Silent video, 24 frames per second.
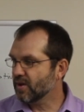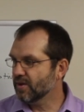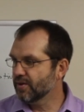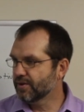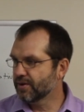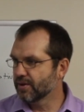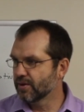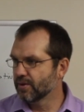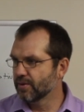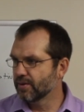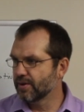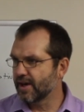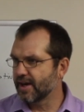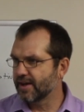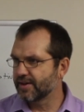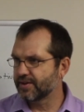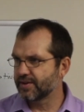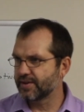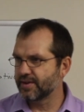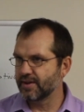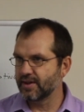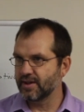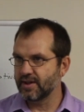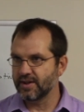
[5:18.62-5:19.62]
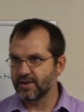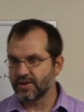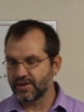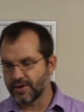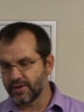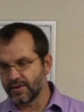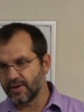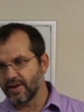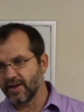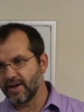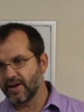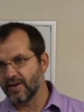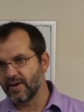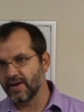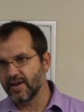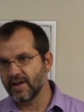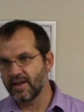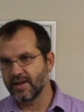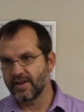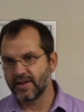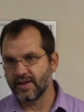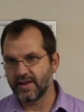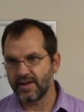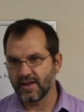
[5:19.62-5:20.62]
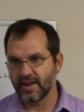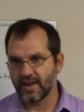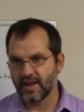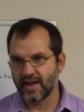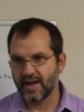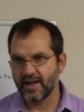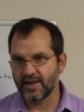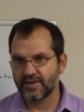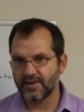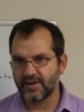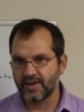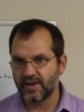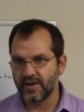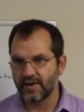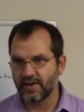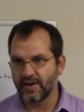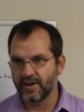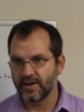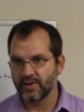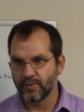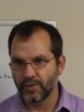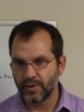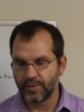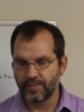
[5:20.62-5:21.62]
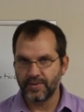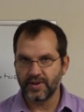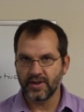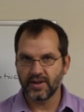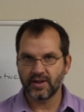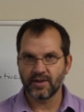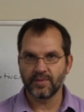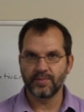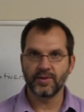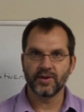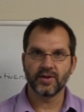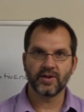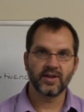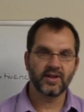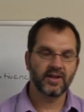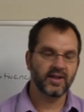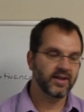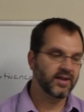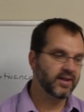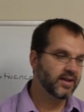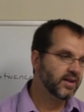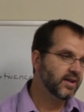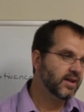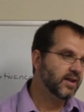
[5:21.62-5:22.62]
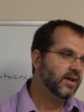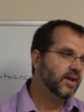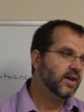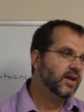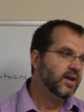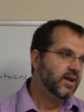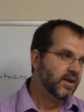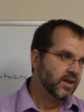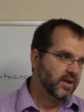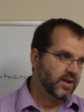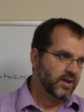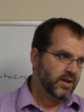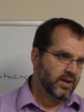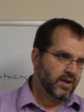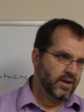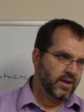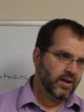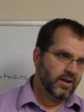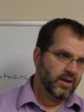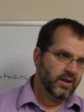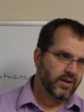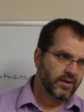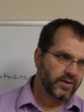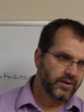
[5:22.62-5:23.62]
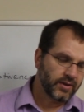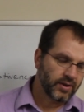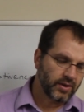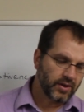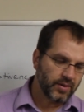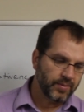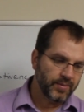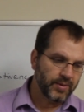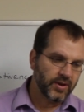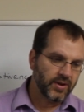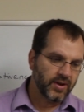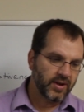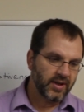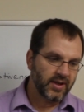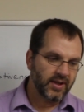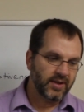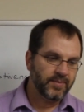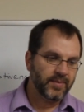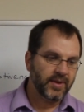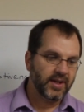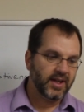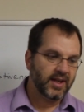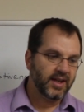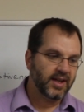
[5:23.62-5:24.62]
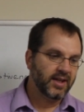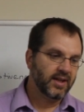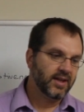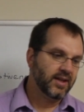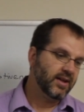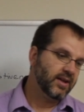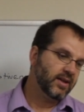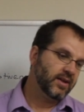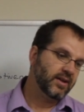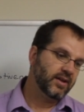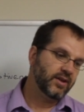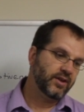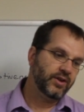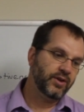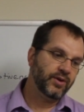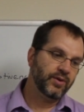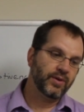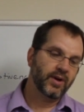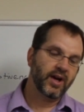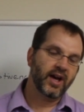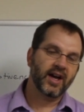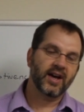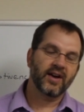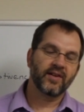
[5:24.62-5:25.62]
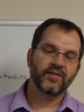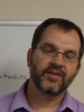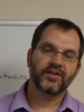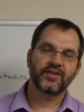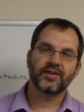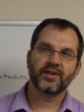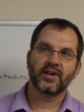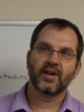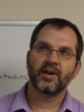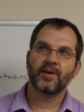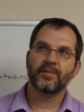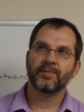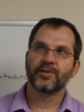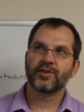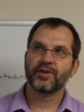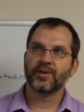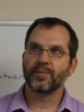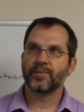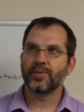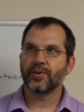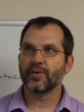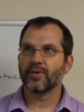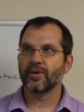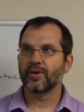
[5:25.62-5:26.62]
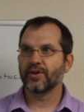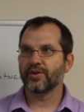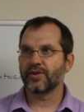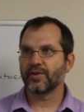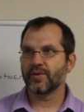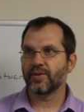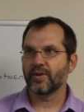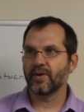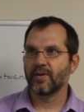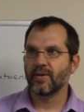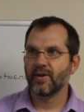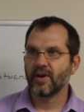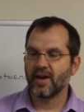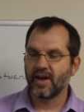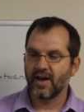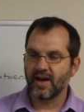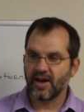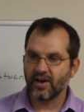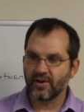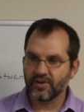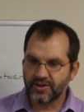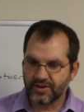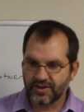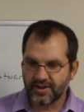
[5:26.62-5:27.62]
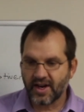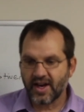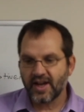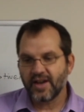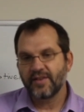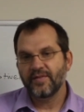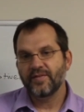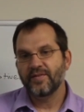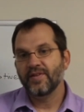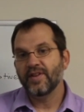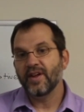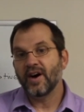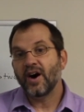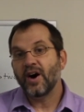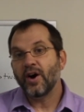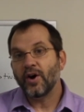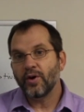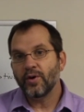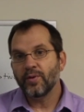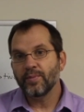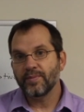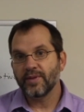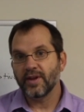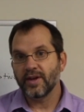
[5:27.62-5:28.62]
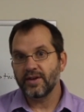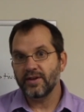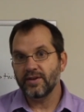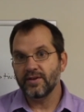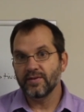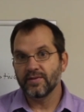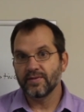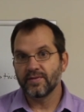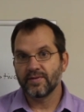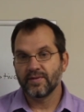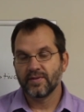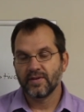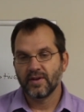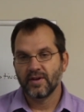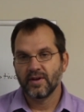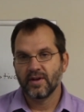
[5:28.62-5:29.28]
So that's the third area, and then the last area would be community. So community meaning you have some supports outside of the home that you've